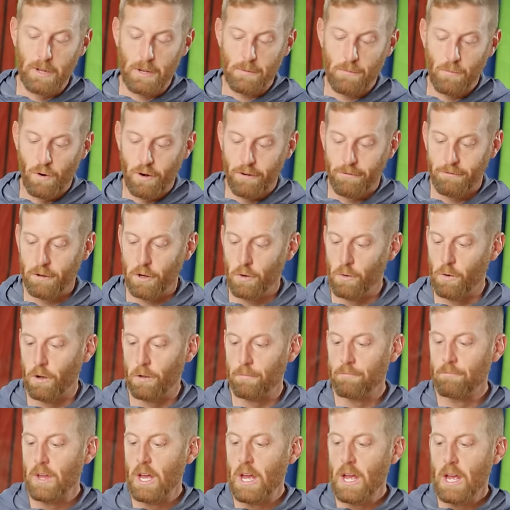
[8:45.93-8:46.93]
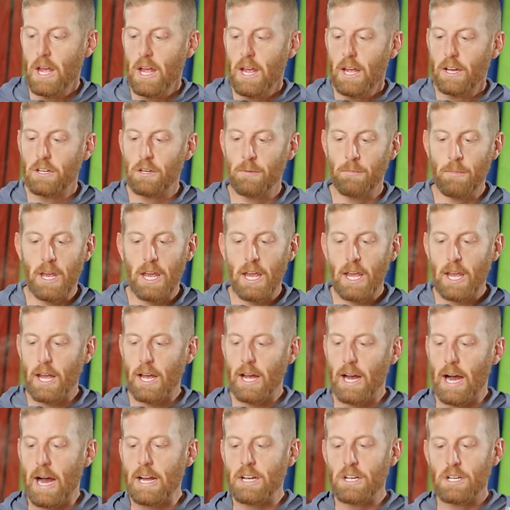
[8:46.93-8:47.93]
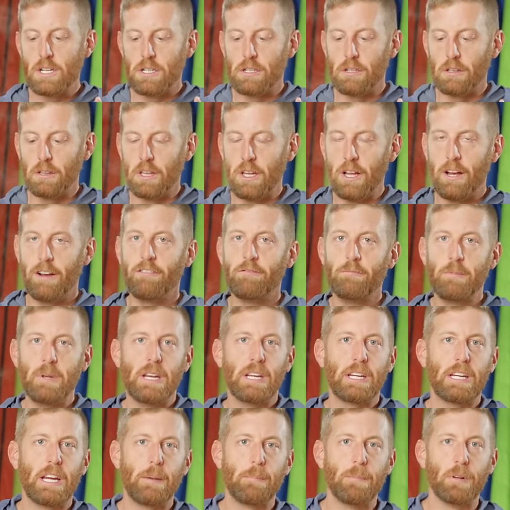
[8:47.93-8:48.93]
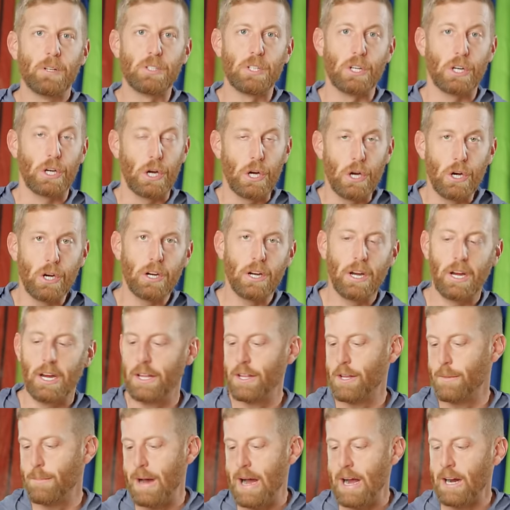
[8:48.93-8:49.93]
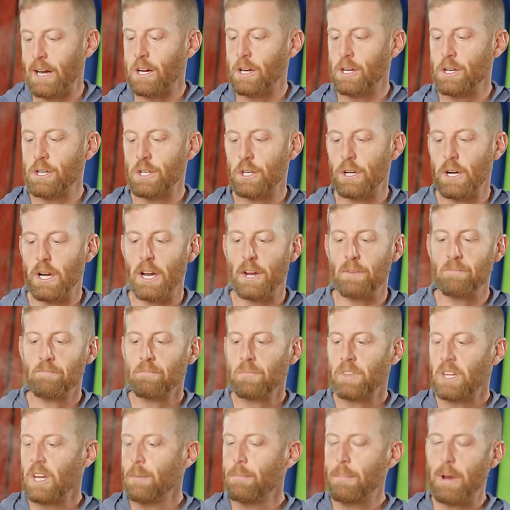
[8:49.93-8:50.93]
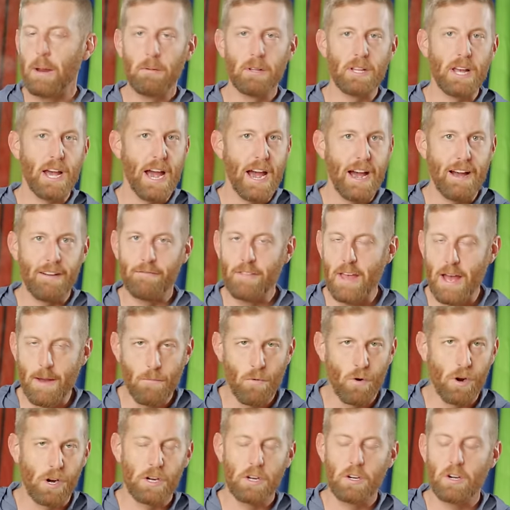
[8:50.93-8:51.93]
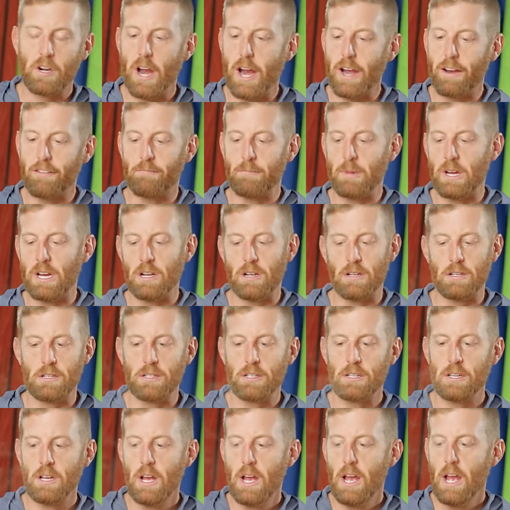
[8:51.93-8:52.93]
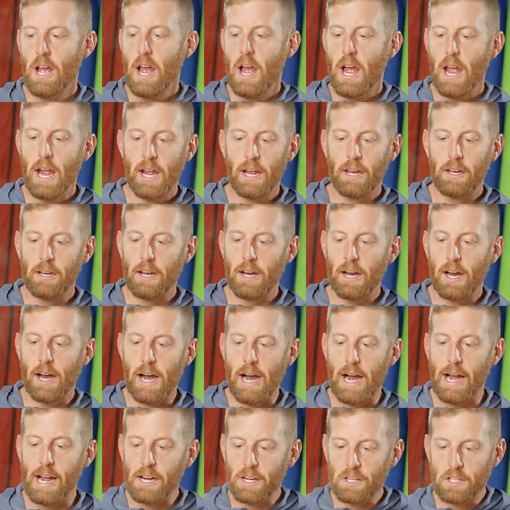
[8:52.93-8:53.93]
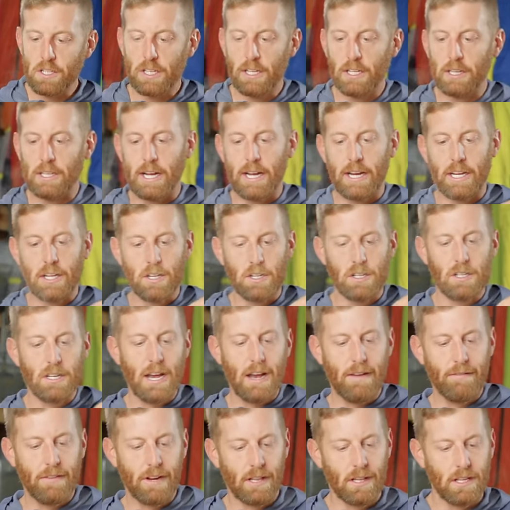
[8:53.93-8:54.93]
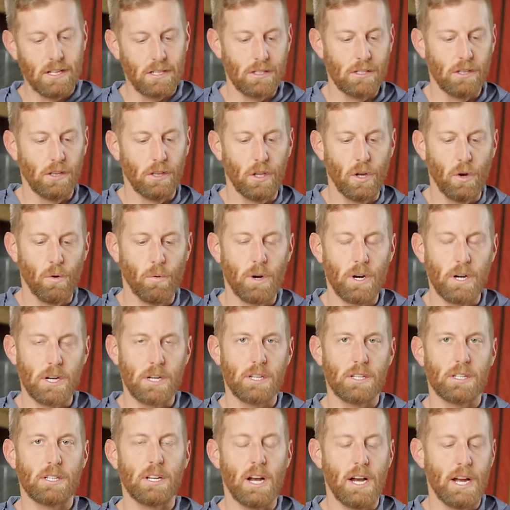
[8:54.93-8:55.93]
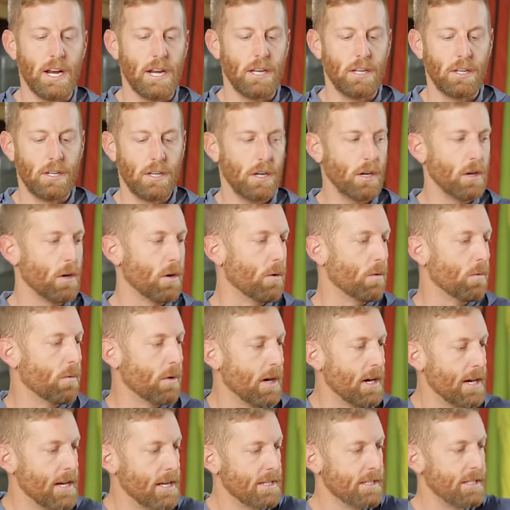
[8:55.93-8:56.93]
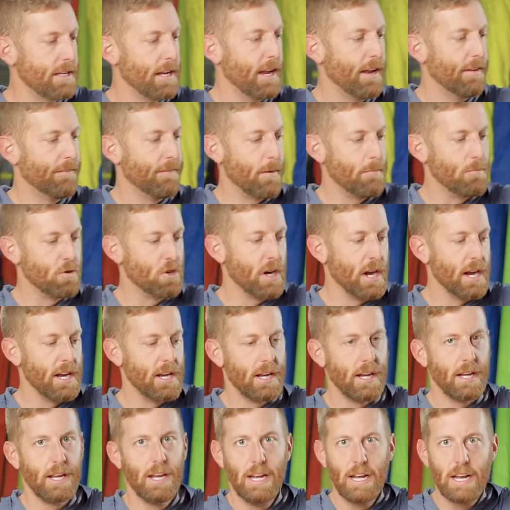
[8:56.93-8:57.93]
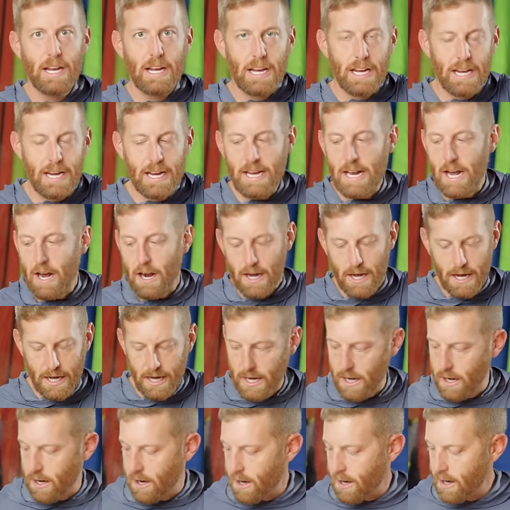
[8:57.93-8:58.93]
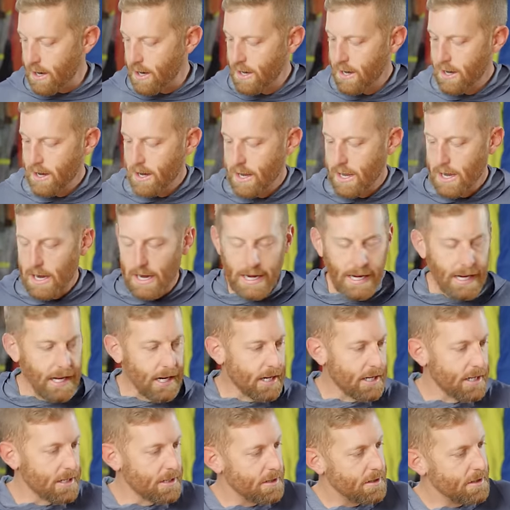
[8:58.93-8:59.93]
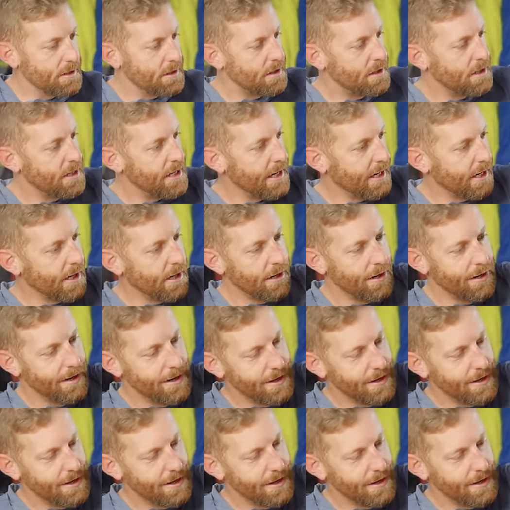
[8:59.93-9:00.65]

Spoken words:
more fuel. To me, I just love being able to cook in the backcountry, be able to have that more creative meals. And I actually like just having this lower design too. Whereas if I'm trying to eat out of here, I gotta stick